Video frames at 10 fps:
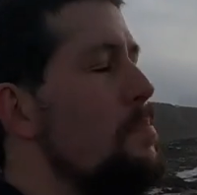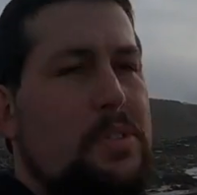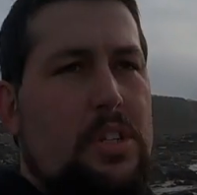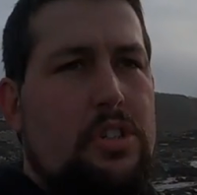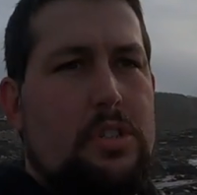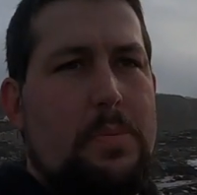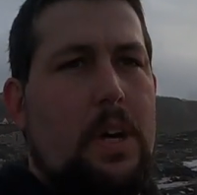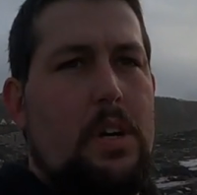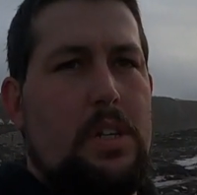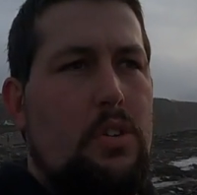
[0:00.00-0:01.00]
positions,
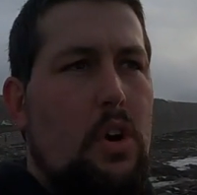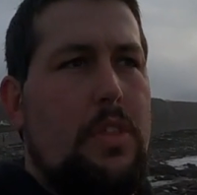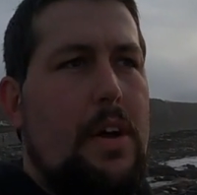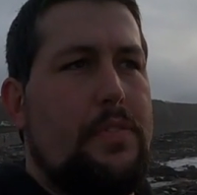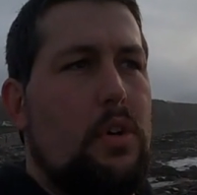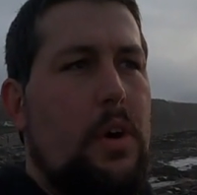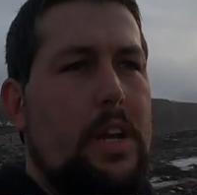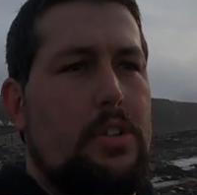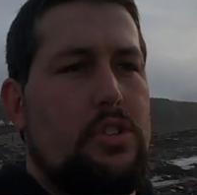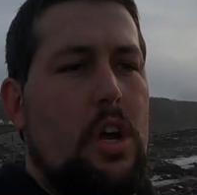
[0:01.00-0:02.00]
because I know they have to go
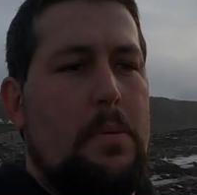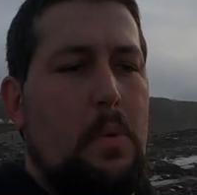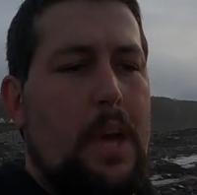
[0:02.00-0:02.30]
in a certain